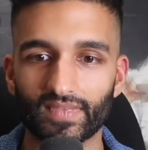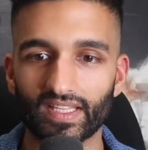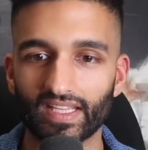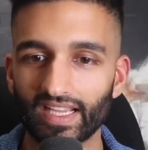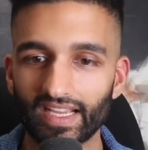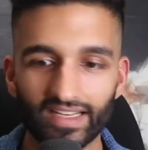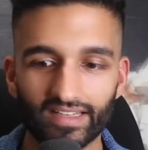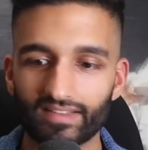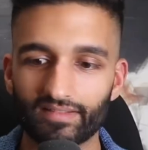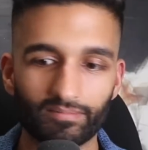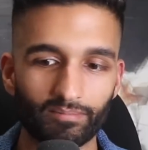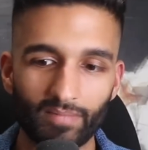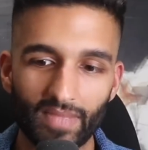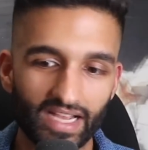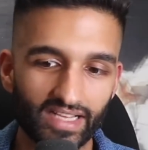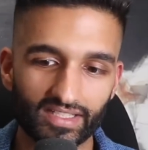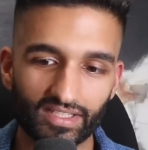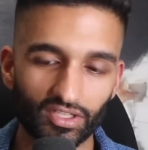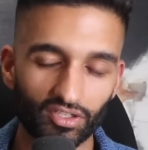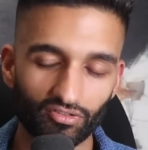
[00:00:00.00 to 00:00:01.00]
It
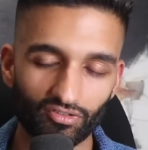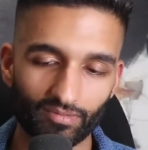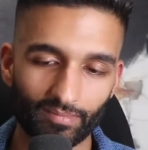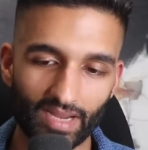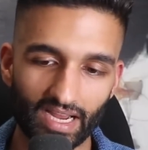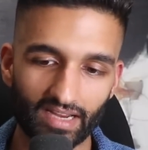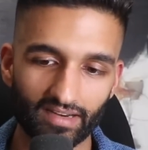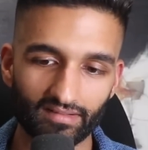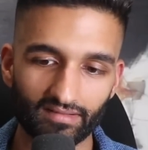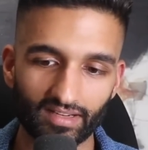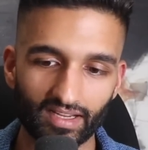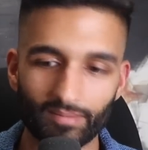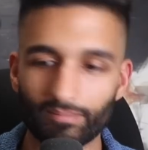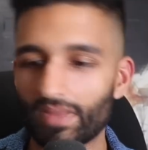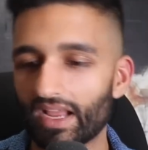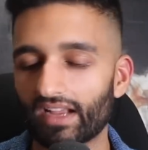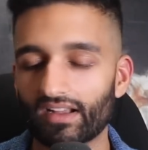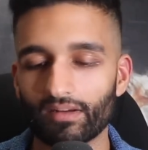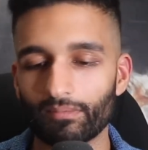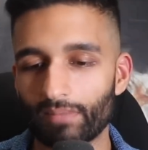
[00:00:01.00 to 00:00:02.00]
may still remain. It
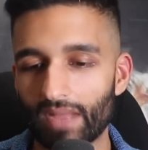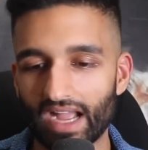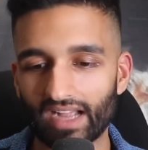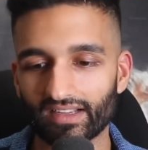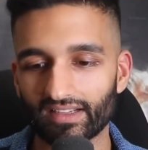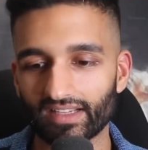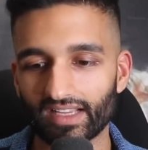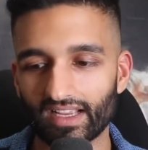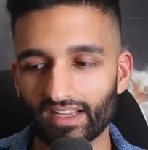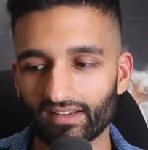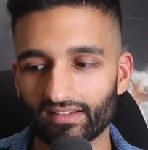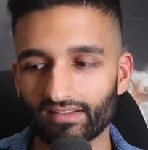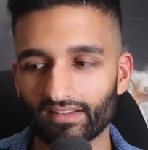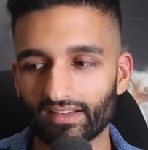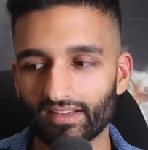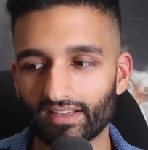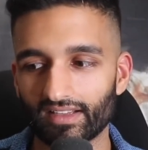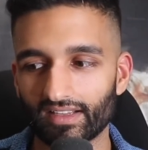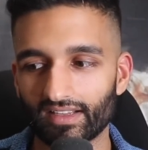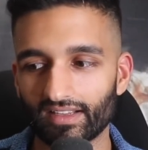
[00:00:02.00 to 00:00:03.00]
may come back again.
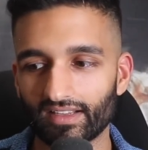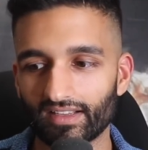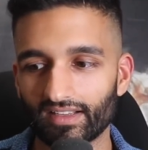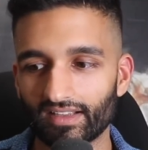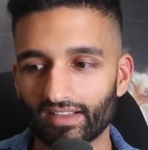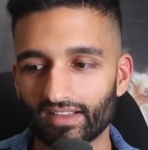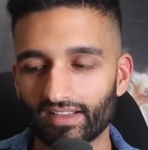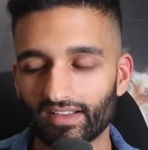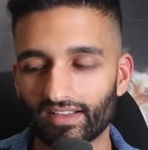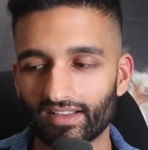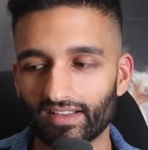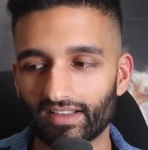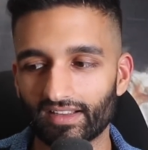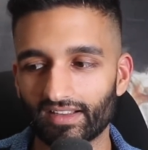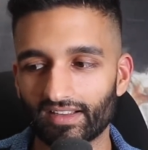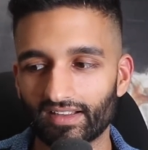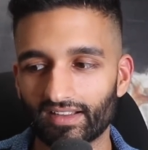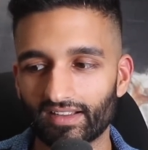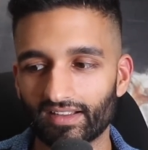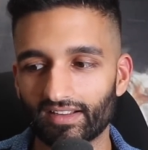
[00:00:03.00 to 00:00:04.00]

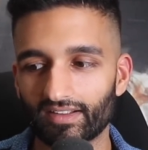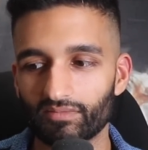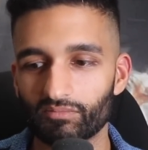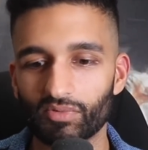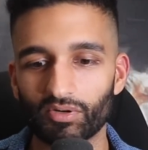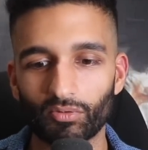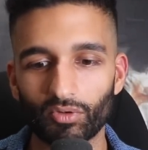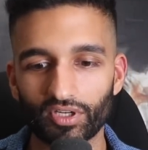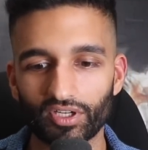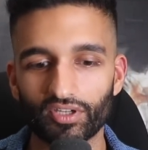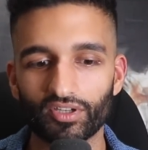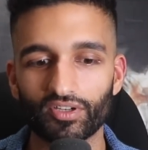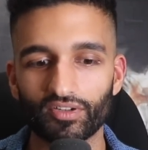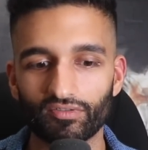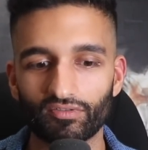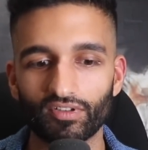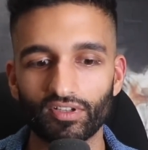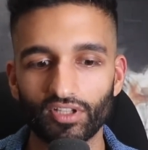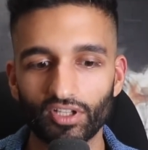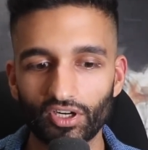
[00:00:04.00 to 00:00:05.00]
But what you're
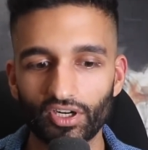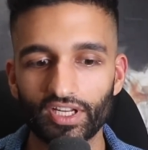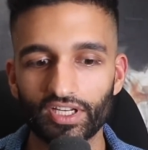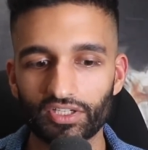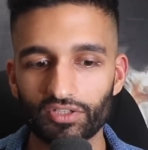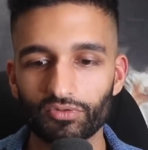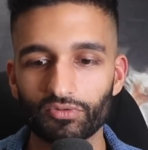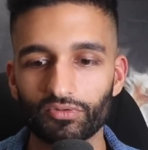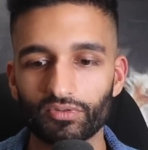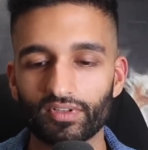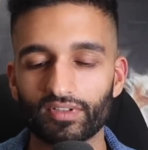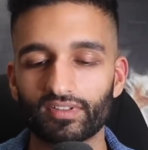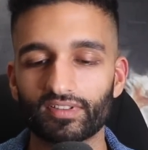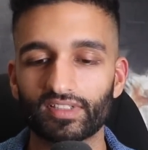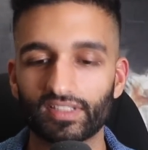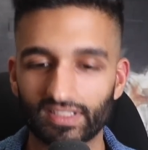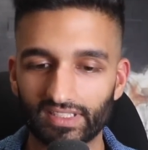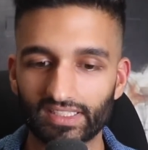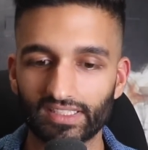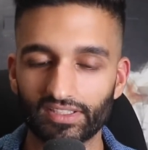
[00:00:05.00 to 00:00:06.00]
learning to
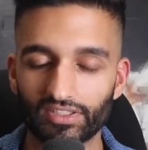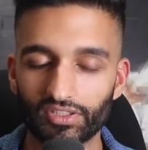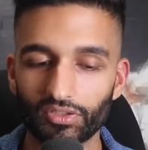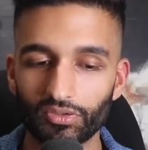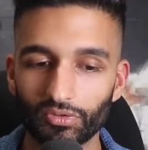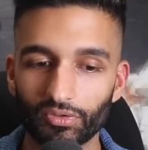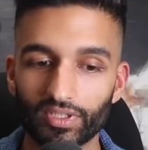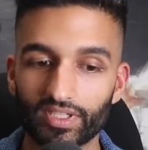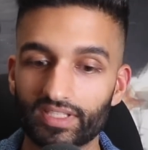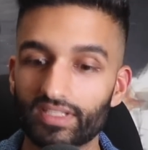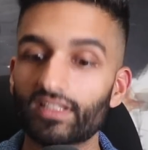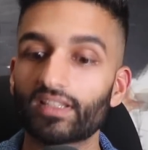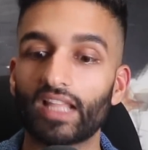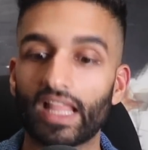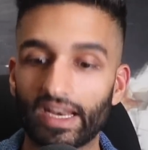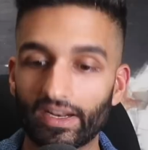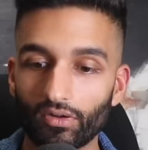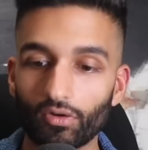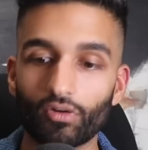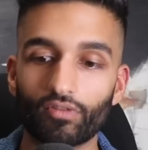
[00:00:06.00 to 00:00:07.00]
do is
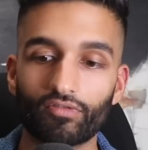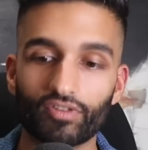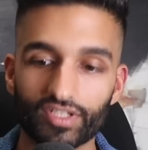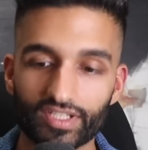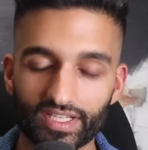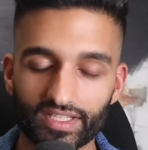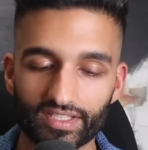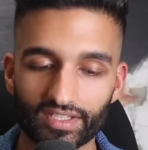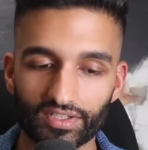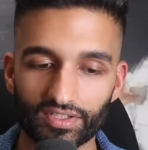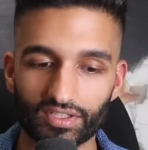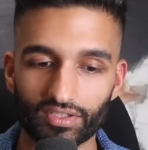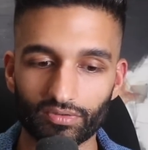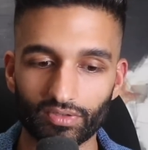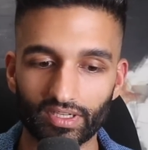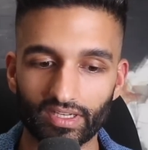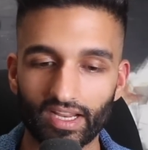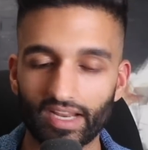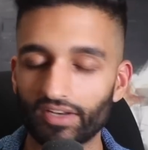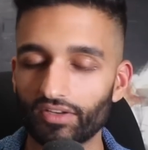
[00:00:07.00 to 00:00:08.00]
let go of resistance to
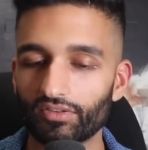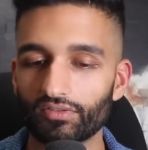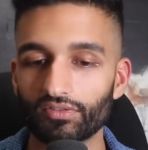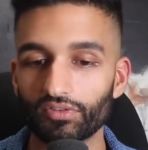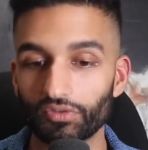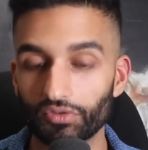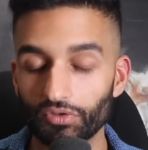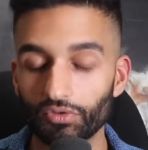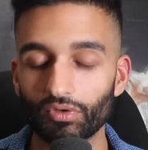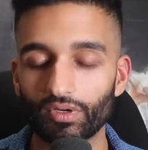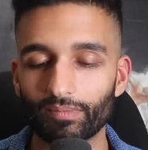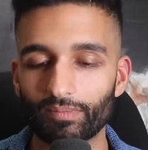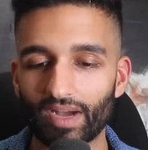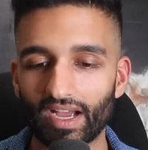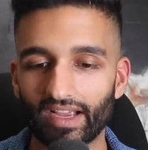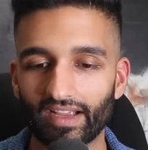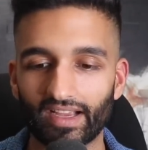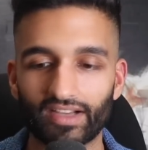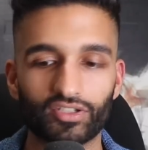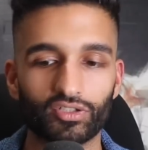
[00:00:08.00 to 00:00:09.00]
it. And you do it
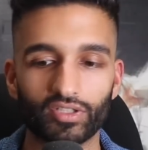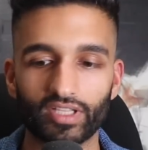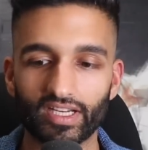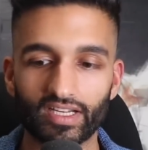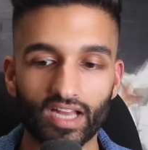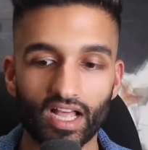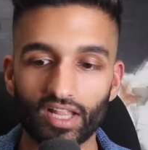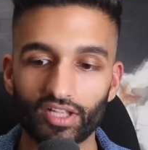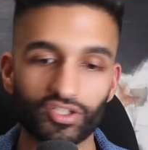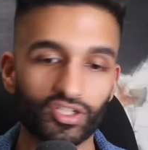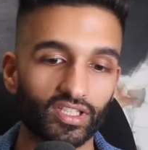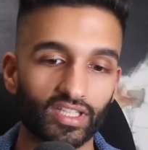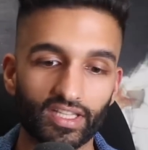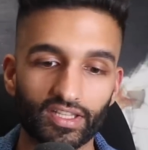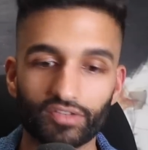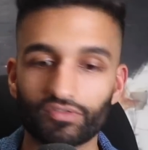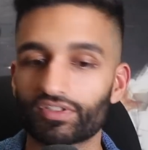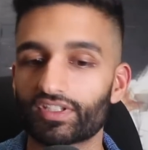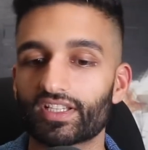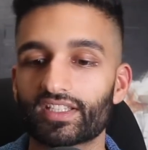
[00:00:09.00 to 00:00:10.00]
by actually acknowledging that
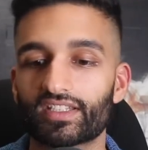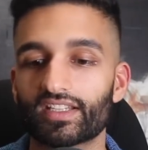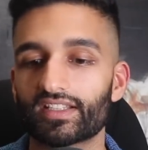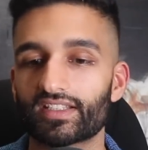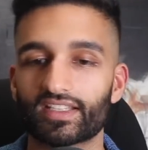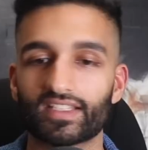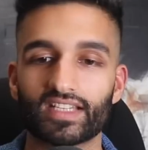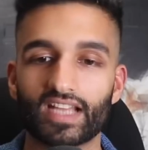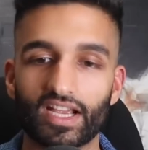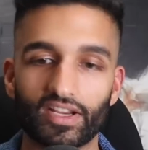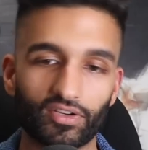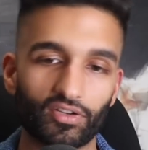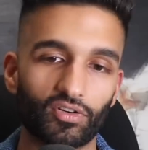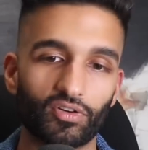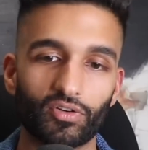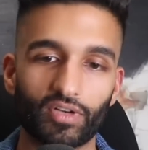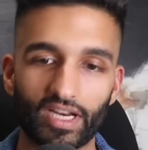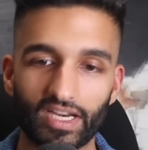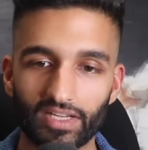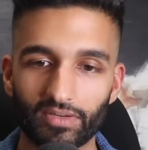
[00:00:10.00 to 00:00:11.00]
the resistance is not your
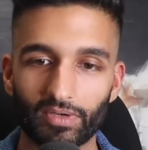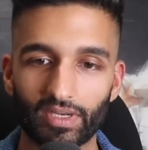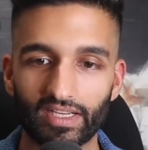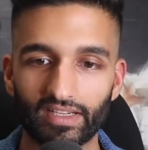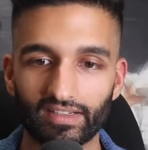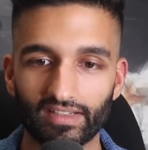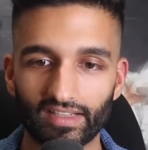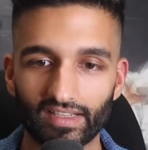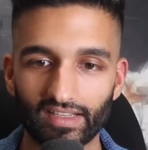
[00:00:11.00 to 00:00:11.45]
own anyway.